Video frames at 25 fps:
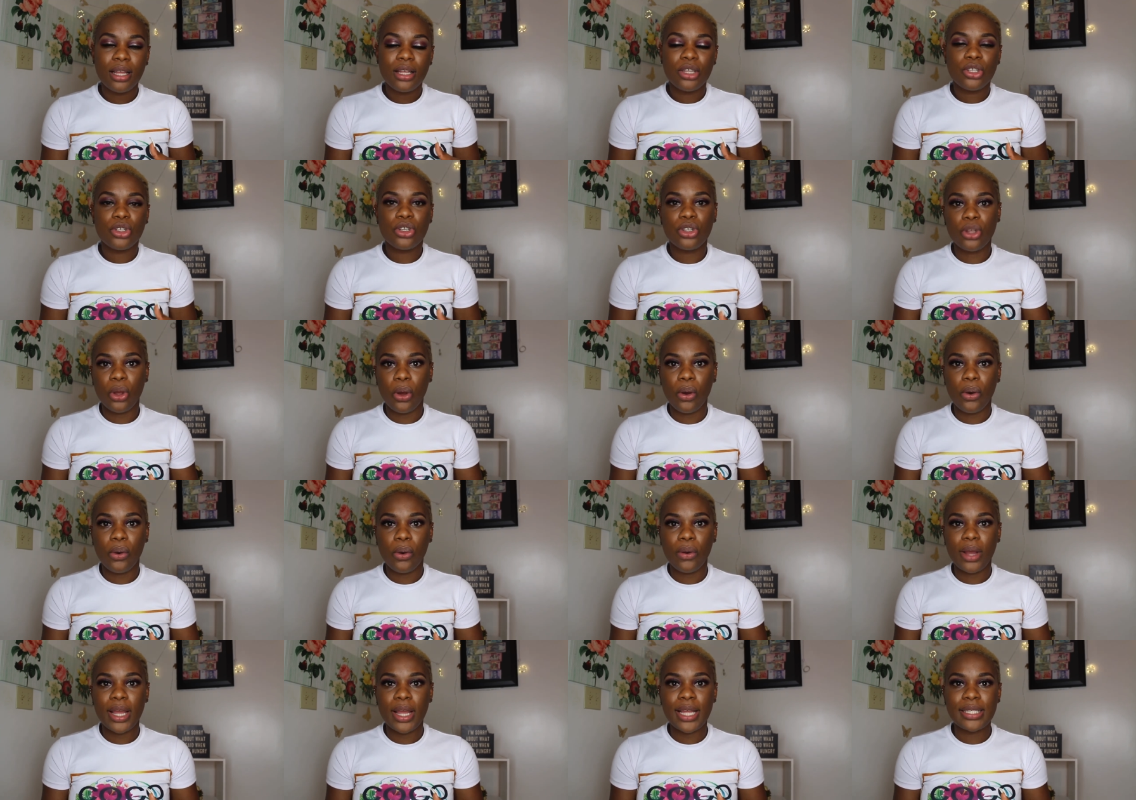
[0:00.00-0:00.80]

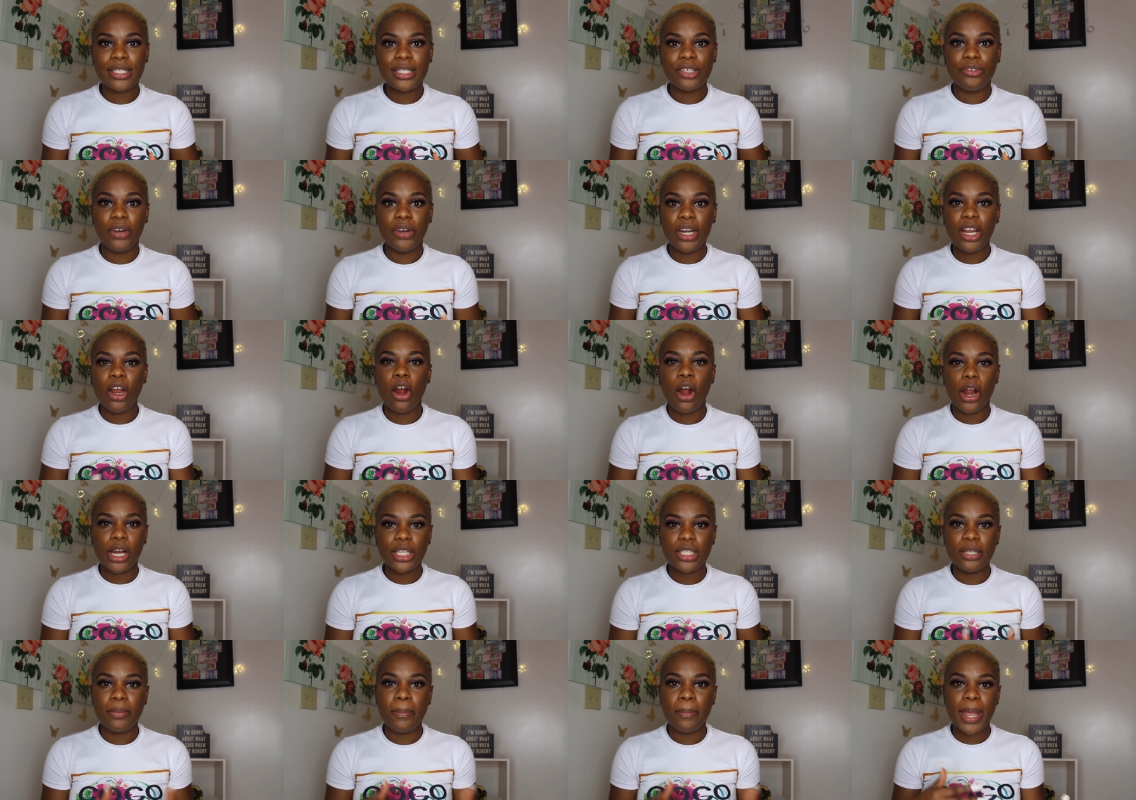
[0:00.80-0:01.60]
so it's really
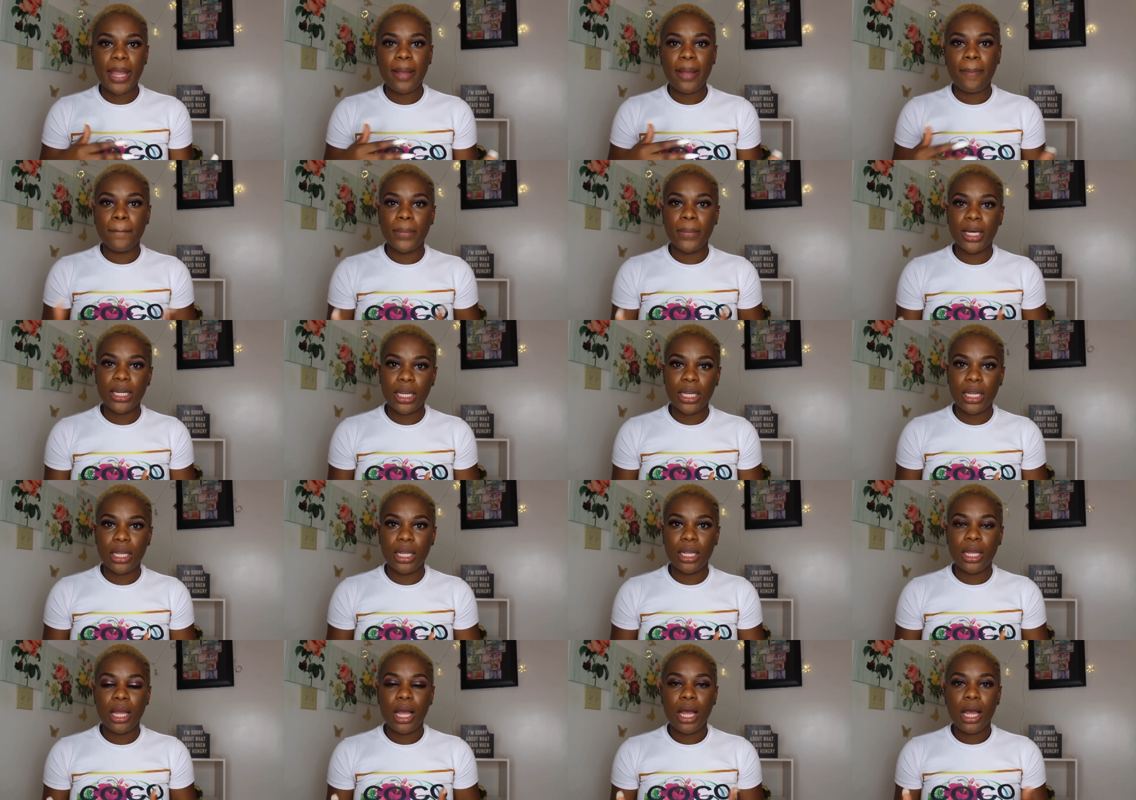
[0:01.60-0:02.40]
hard to make
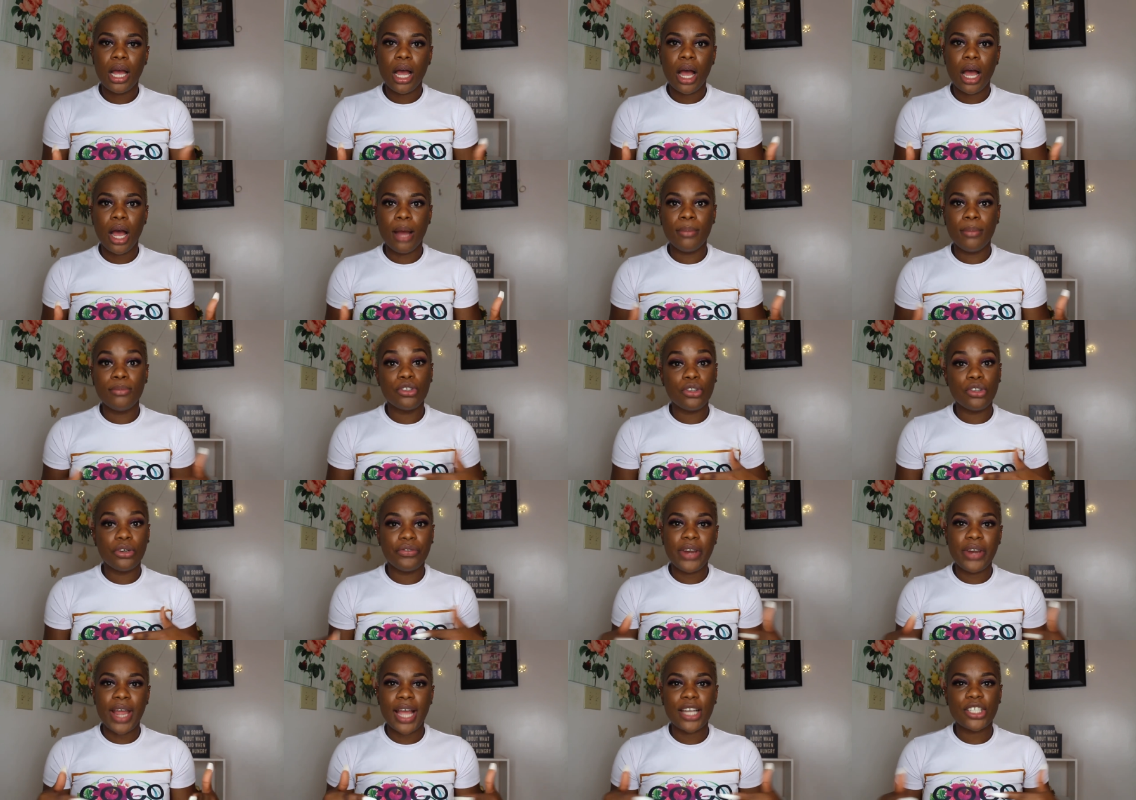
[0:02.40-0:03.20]
money um,
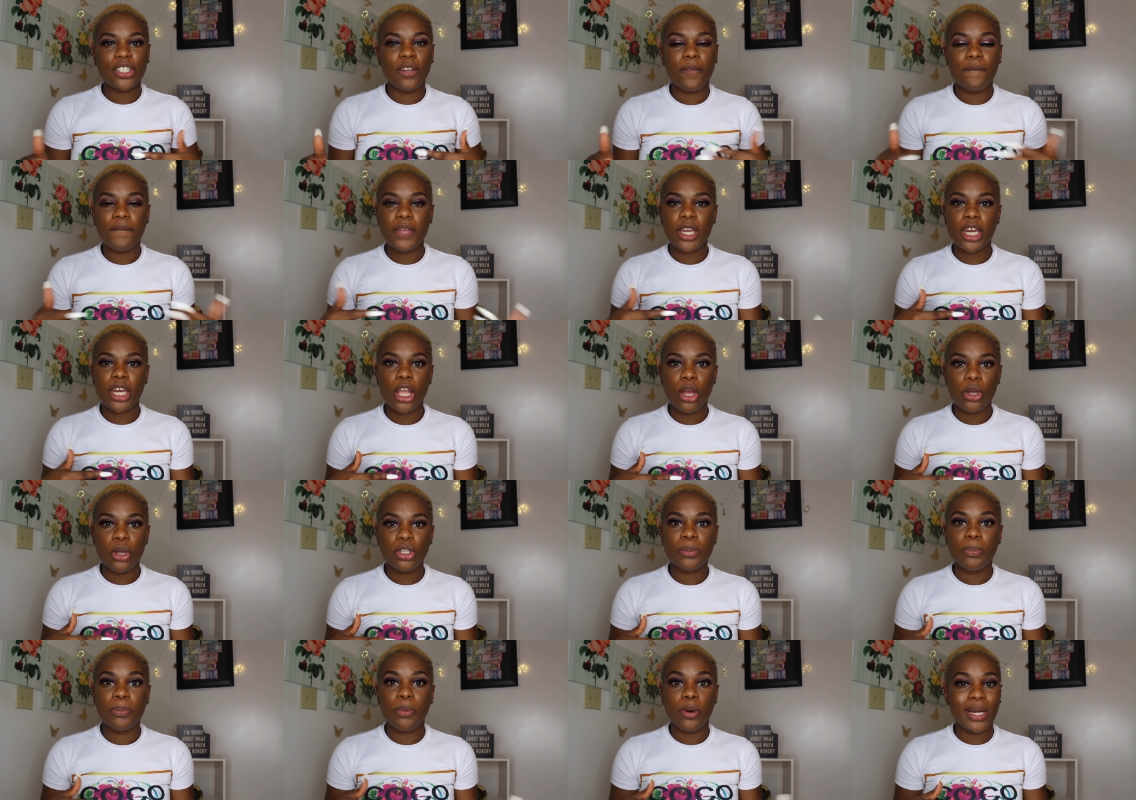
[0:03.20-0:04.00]
doing reaction
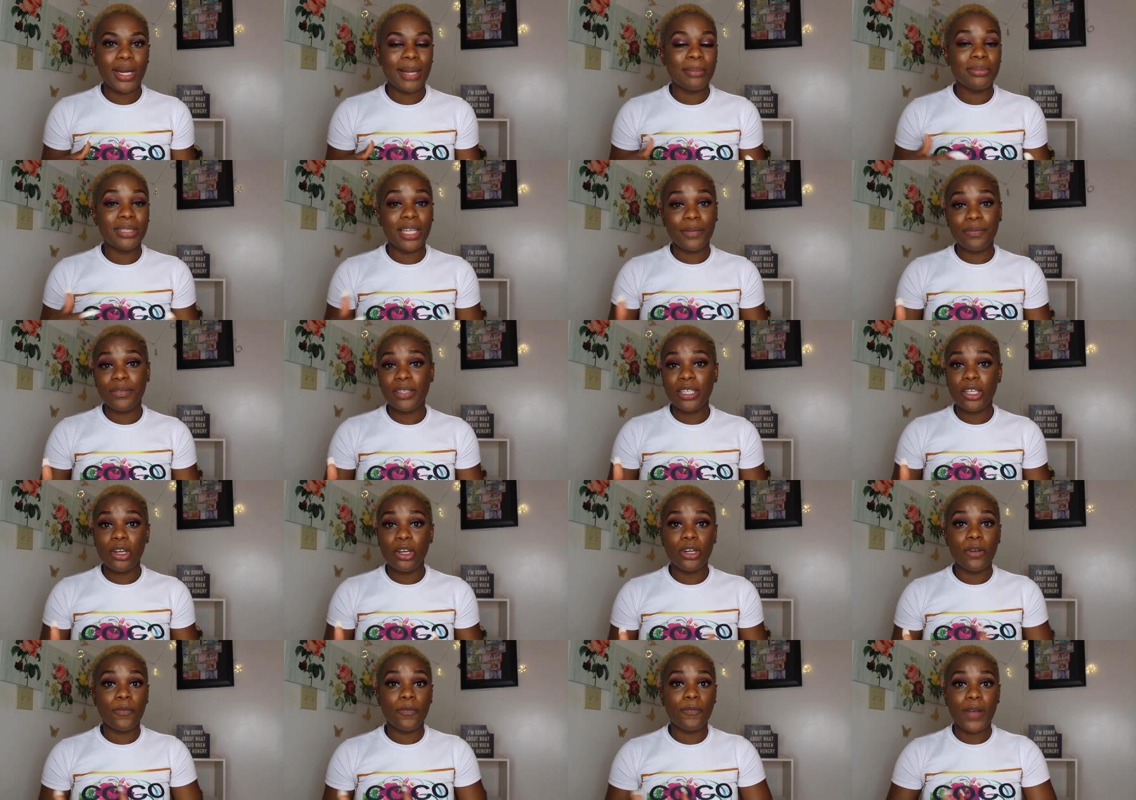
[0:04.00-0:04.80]
videos but I'm
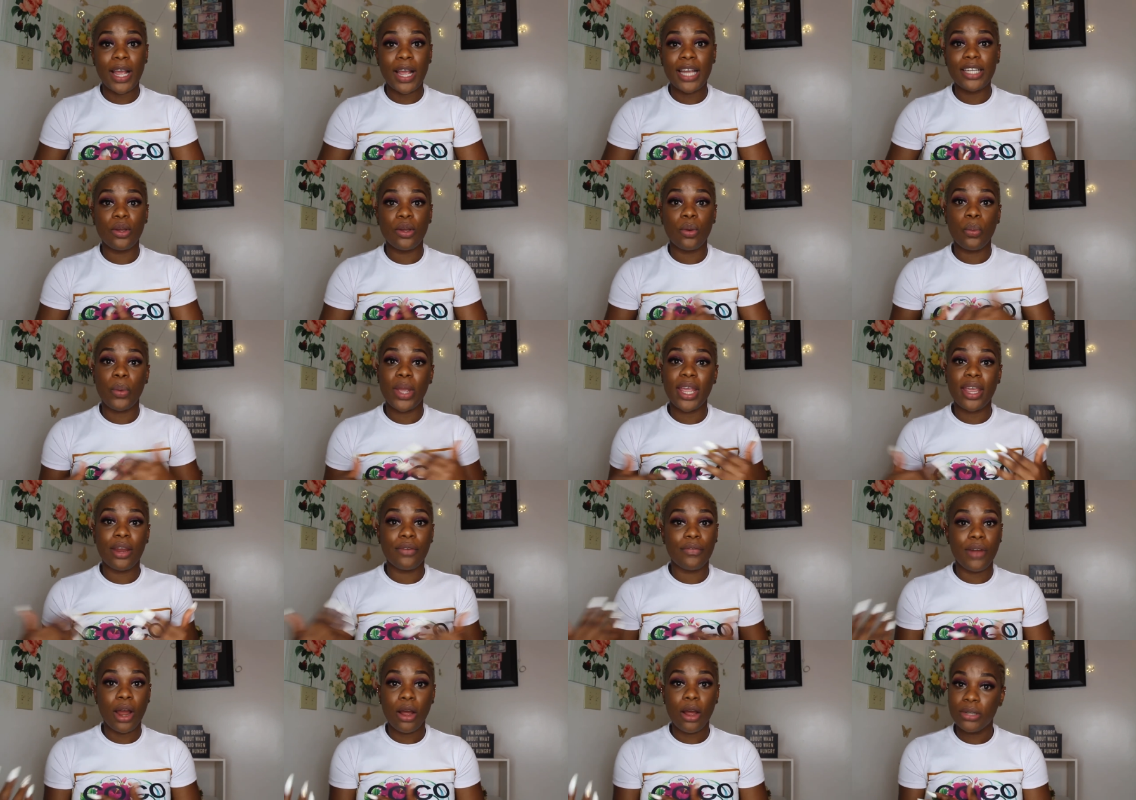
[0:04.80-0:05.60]
definitely gonna find a
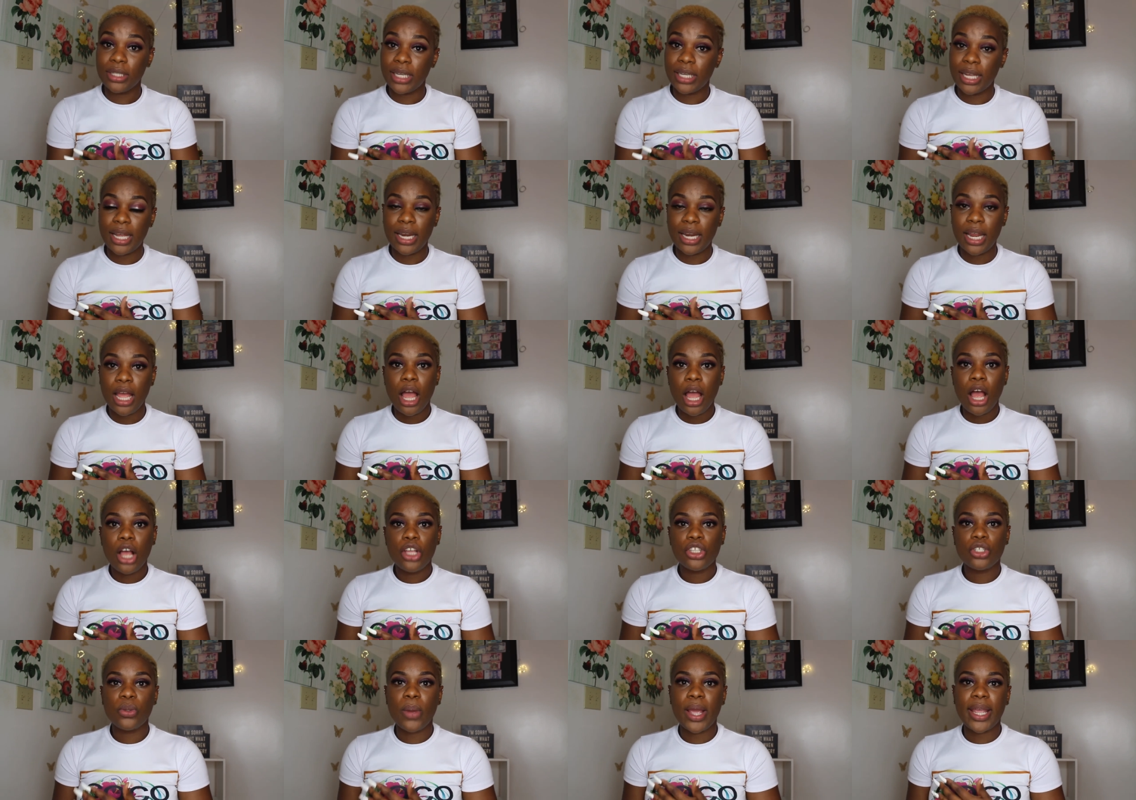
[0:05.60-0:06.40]
way around it
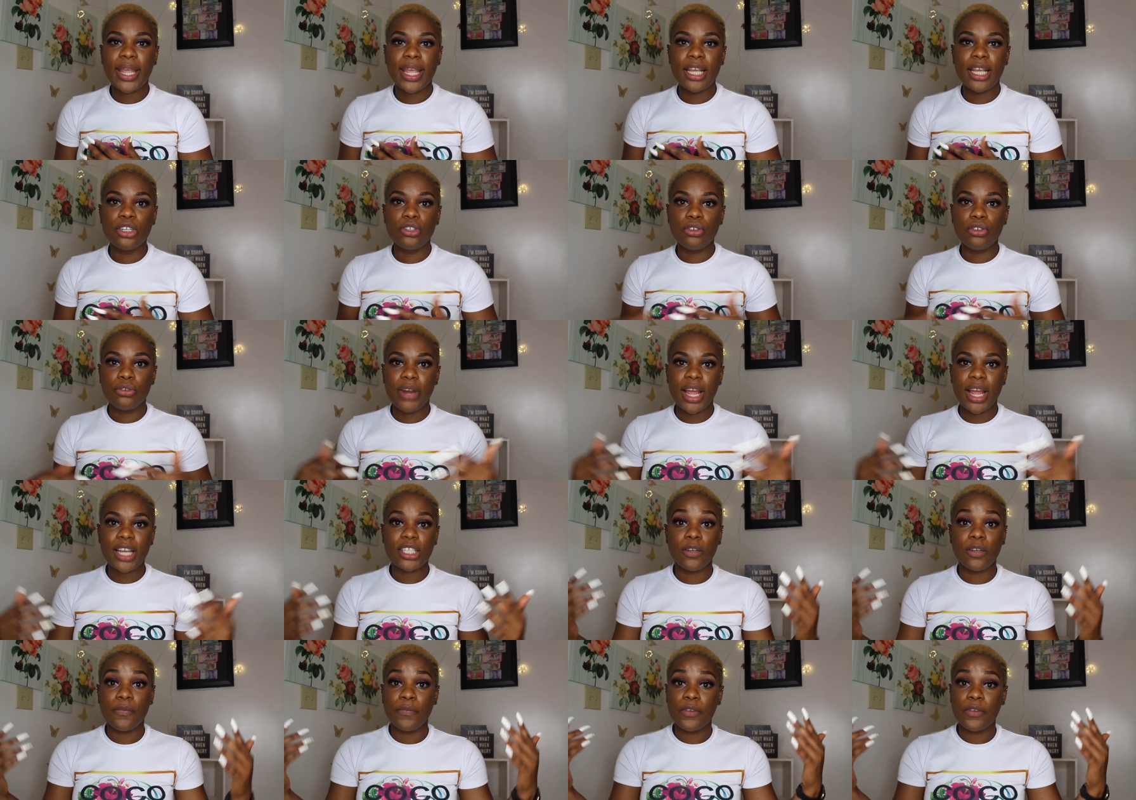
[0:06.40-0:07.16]
so I can do reaction